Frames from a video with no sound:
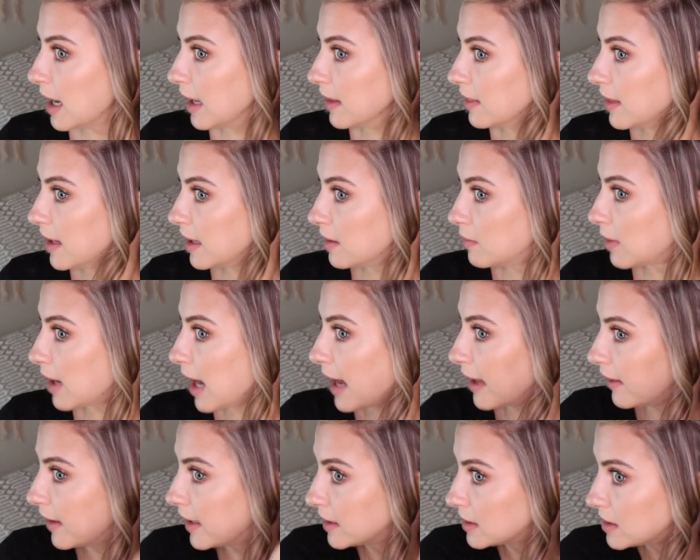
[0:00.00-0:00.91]
And then what
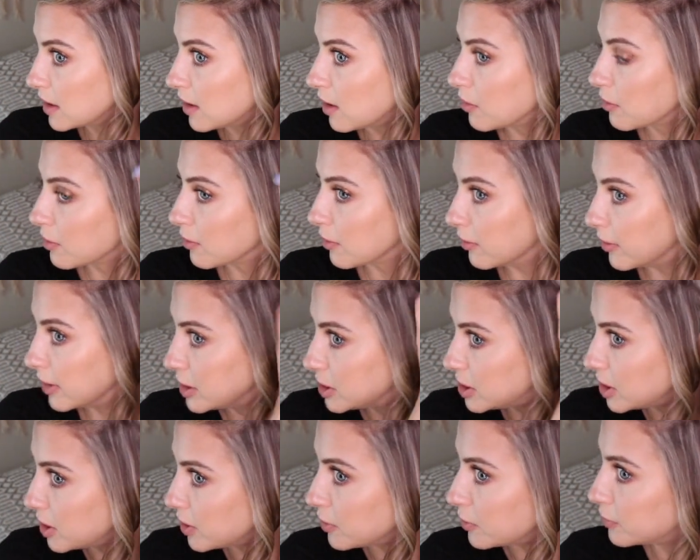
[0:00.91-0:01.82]
I like to go through
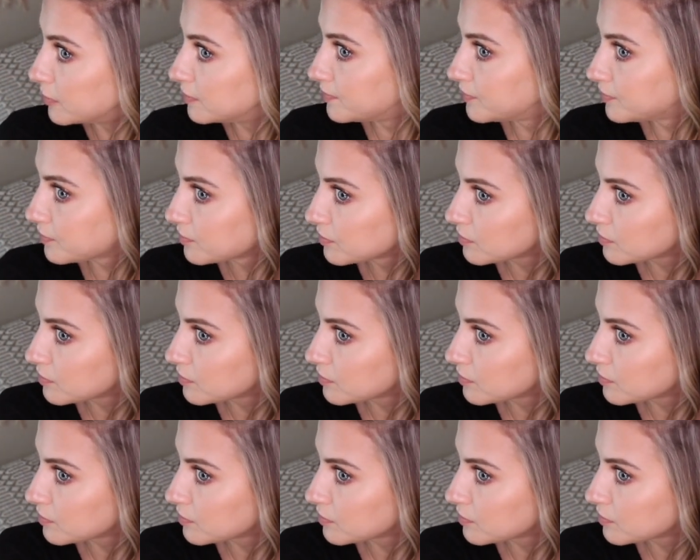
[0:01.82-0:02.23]
and do